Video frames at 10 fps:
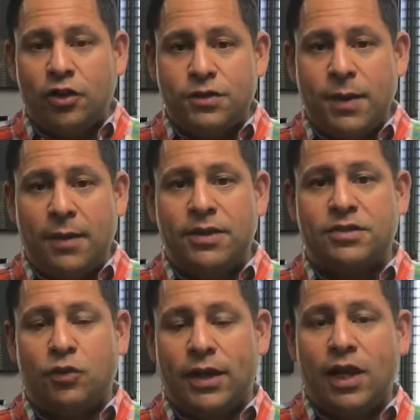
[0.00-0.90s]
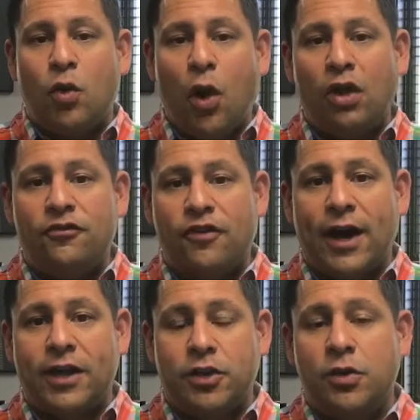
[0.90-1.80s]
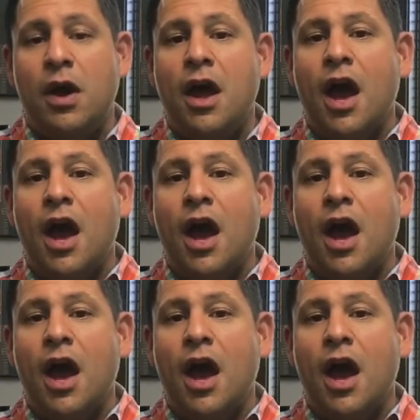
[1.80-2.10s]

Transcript: those payments when they qualify you,